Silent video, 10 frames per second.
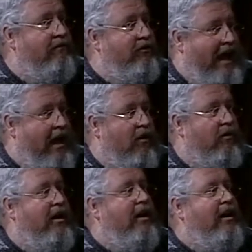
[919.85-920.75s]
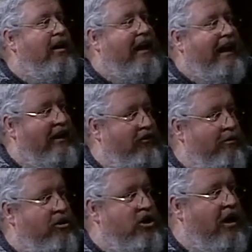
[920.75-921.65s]
town and asked them
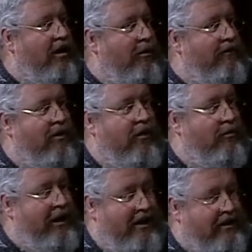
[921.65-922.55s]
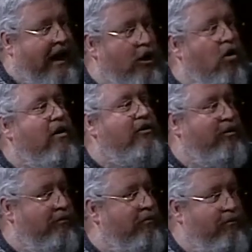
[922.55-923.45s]
to check on my father because I had heard some